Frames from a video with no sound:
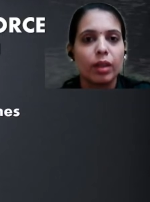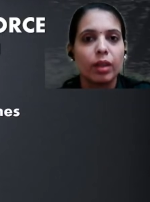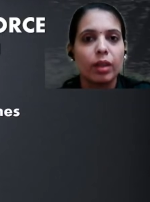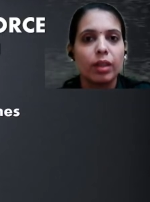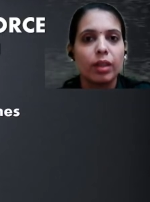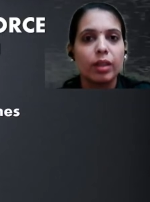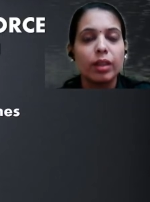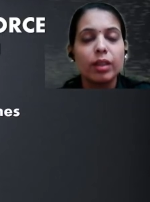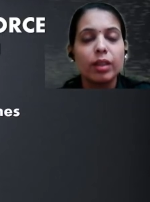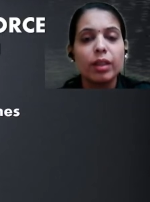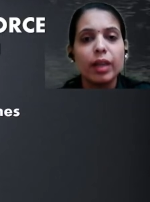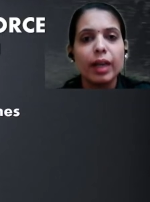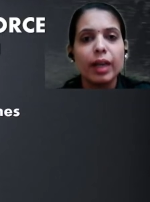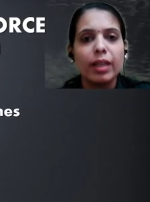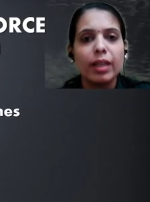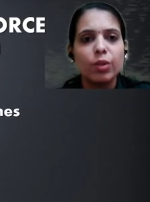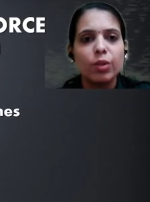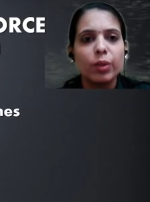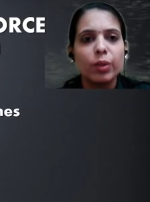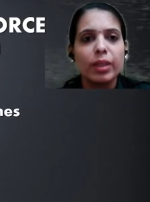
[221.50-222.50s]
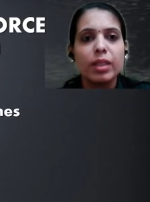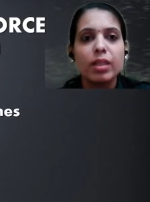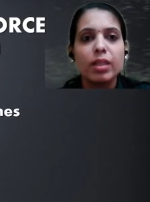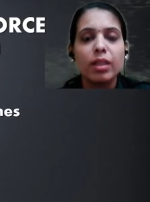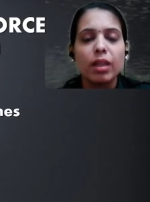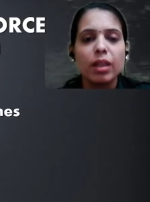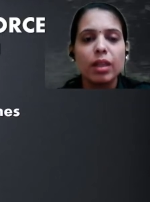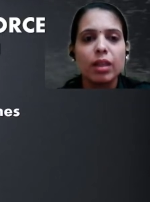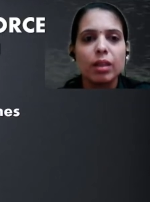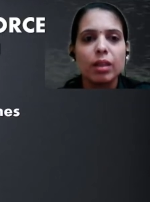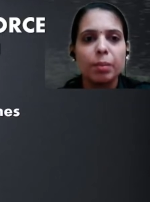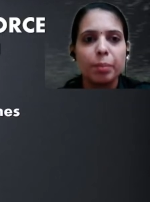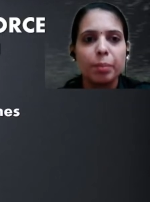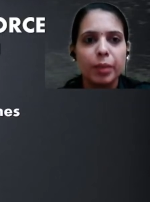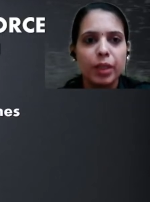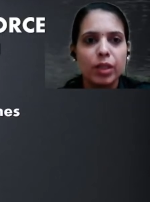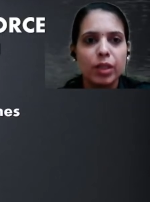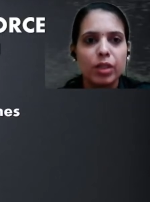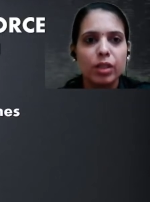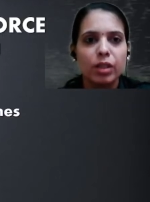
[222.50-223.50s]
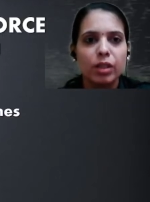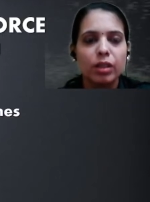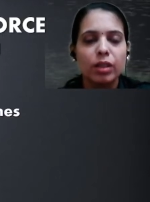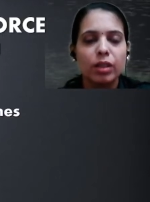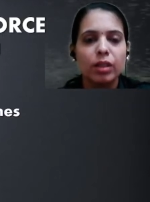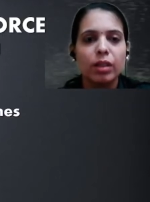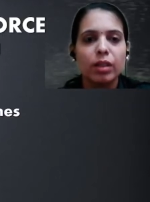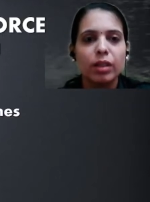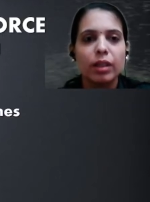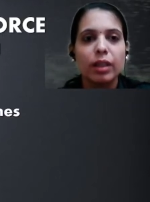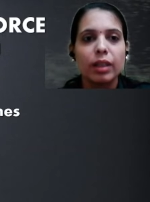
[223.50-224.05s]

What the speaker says: Here, as you can see in the picture,